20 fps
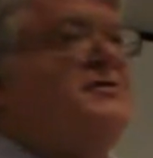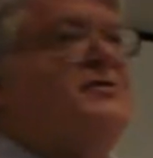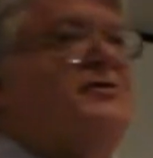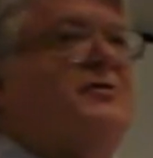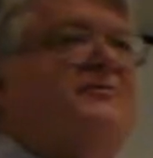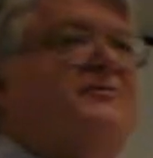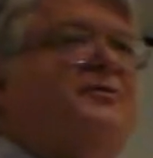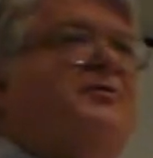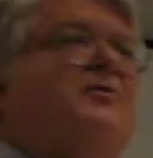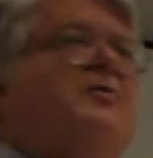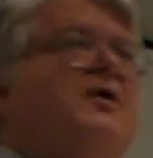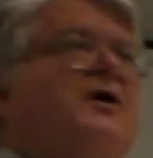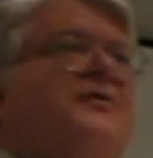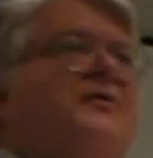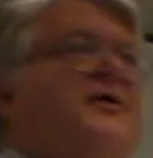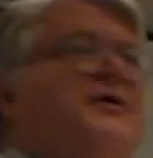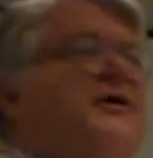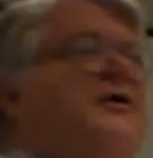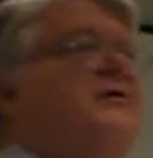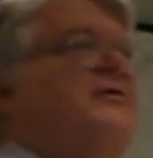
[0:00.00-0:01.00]
So if you go
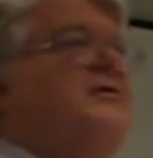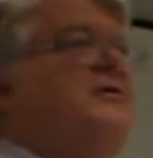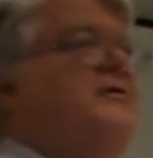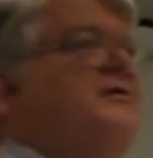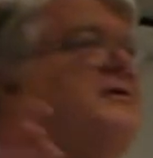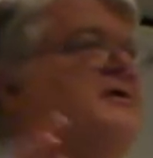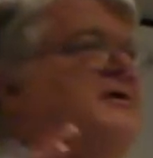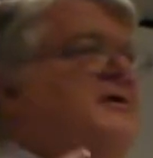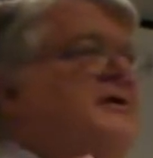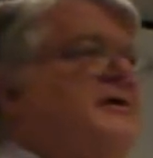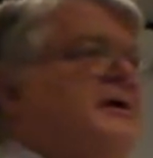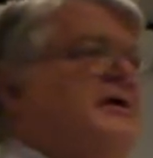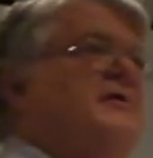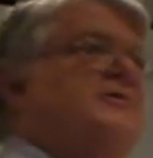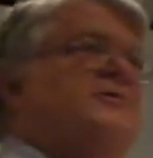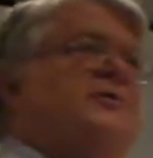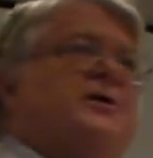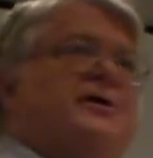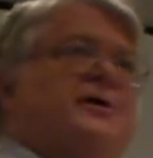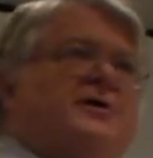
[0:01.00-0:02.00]
on the air, and I
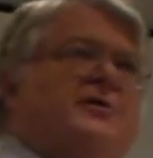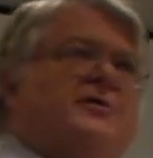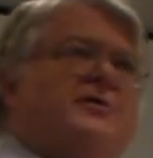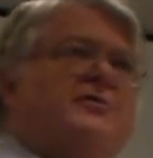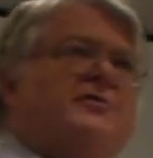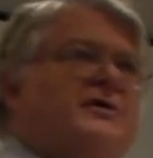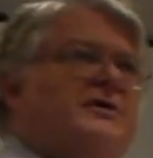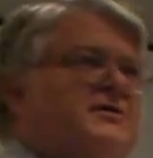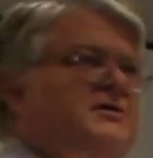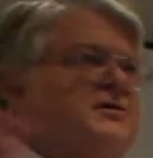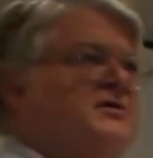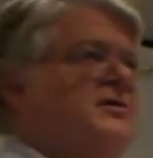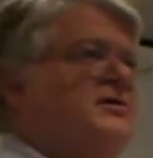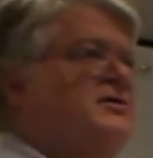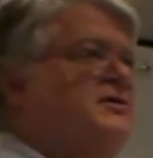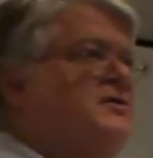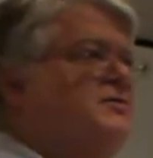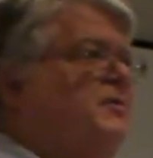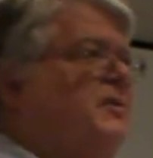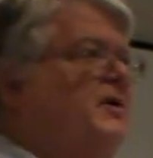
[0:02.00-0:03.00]
don't want you to do this,
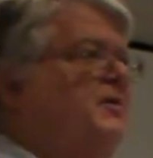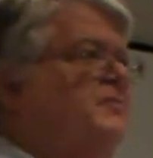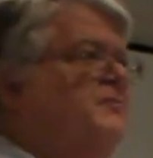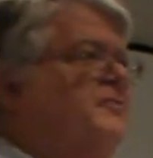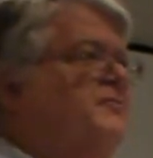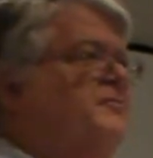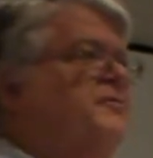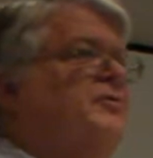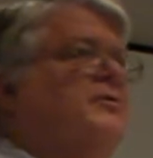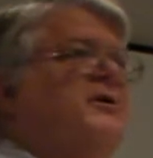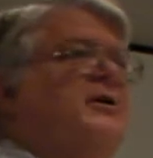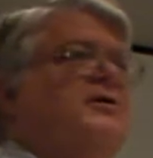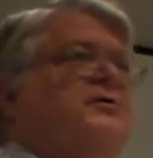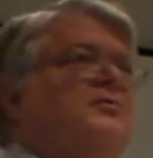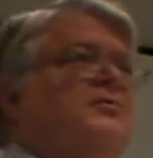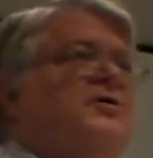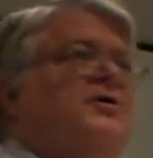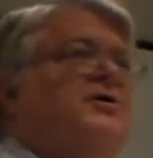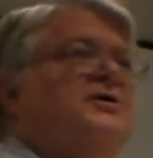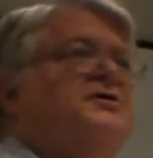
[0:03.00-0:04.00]
start swearing with 4-letter
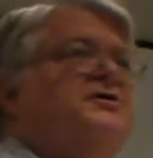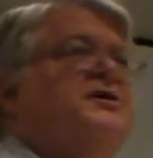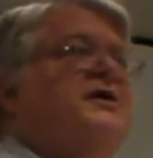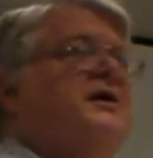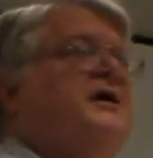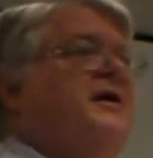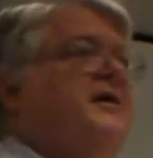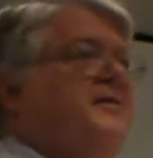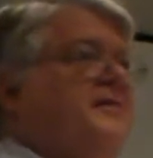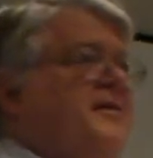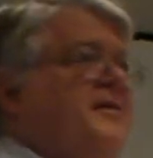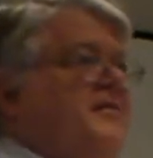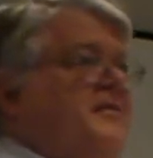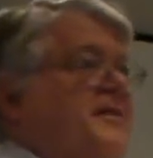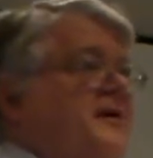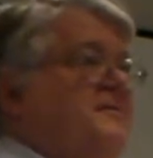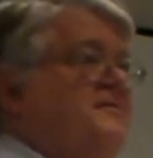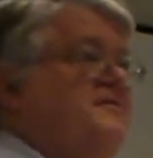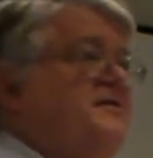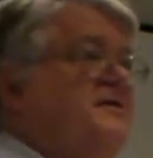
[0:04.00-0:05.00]
words,
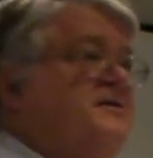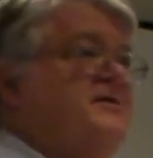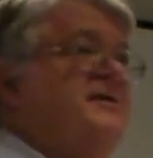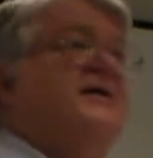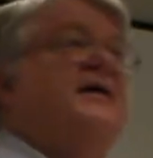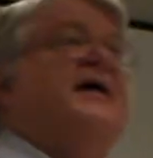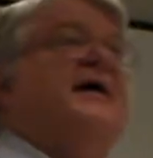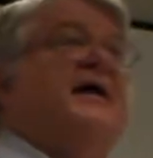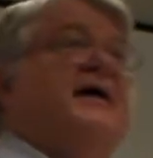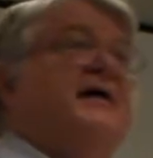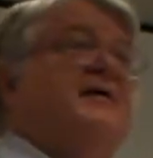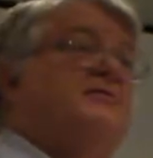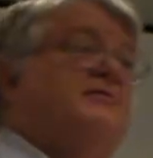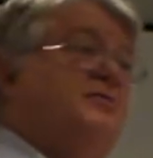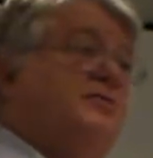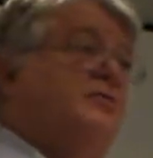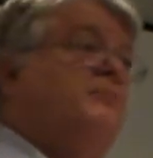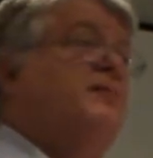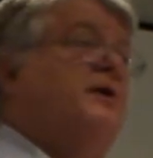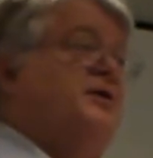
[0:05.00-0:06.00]
the FCC can't
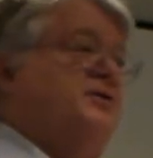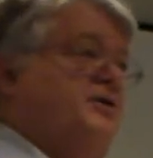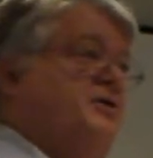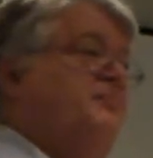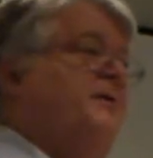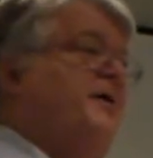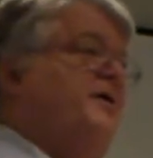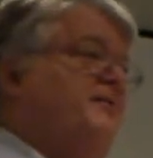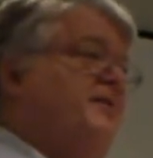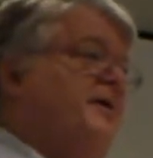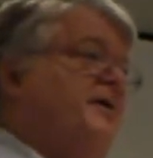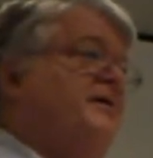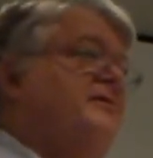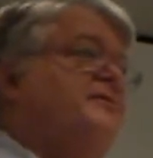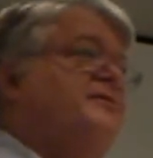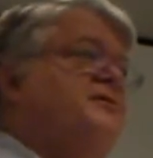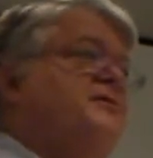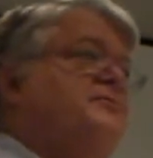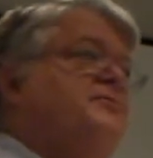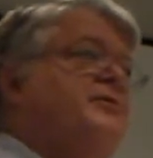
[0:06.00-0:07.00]
do much about that
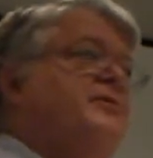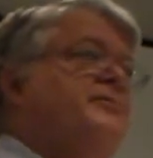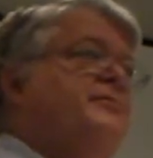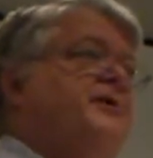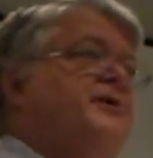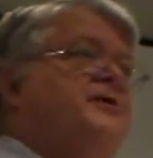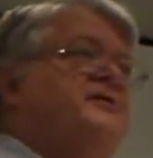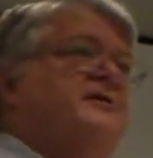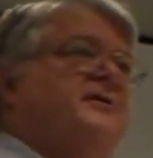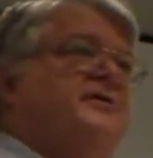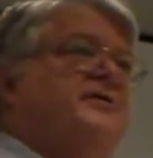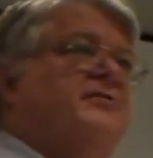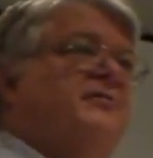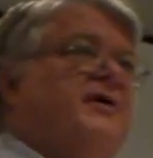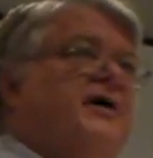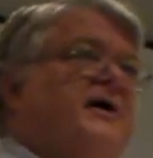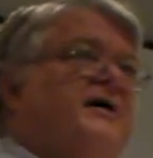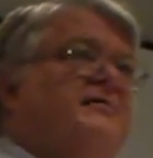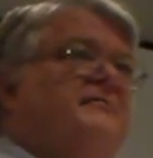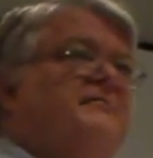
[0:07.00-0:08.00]
at this point because they
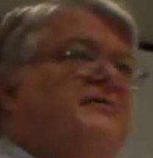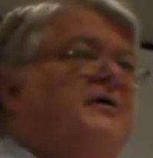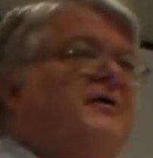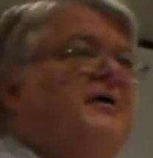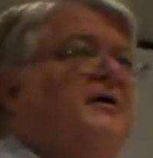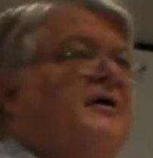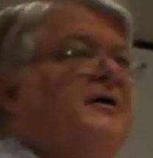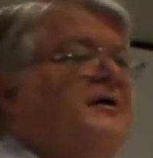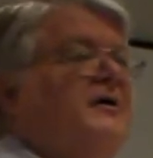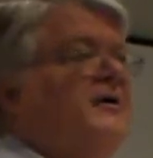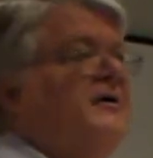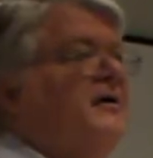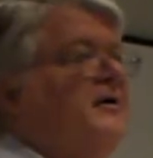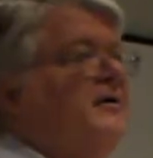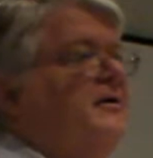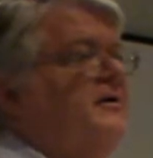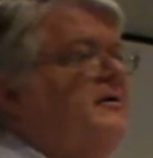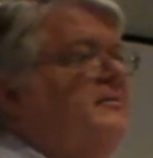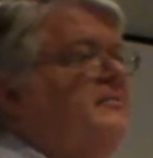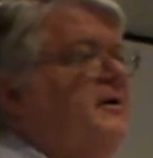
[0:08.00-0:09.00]
don't have
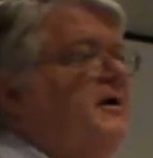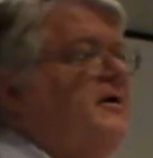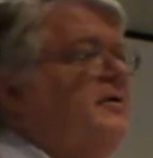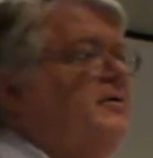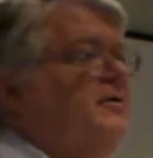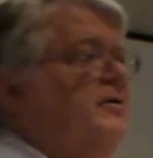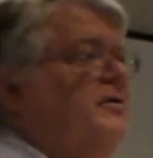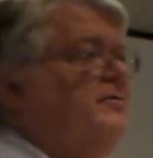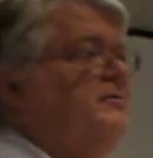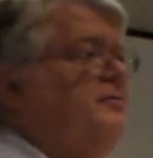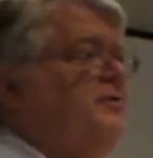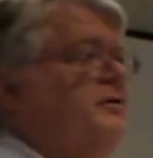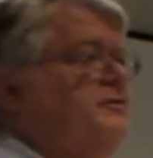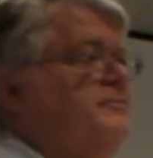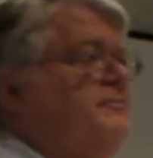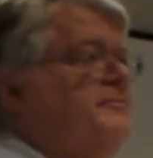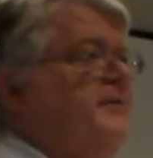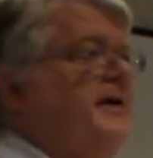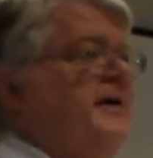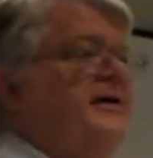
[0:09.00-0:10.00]
a good
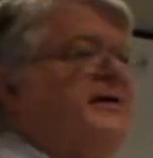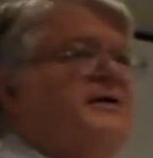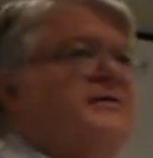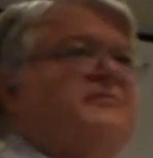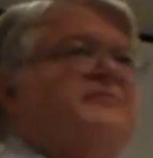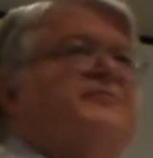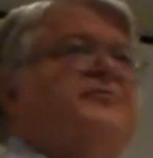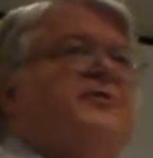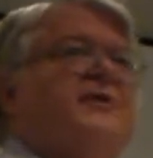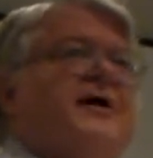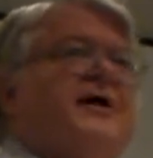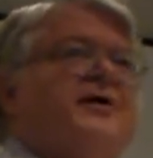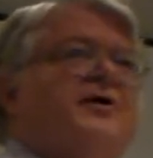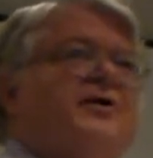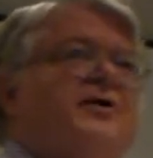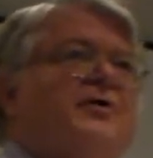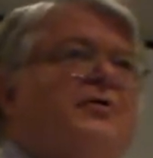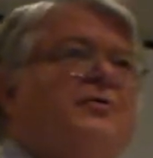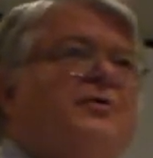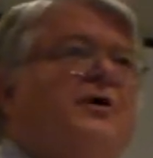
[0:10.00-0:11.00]
enforcement mechanism for that
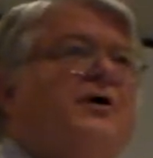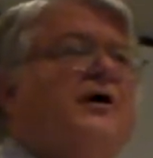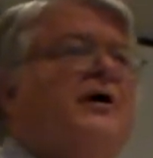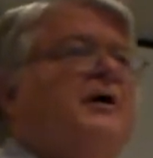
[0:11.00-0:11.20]
alone.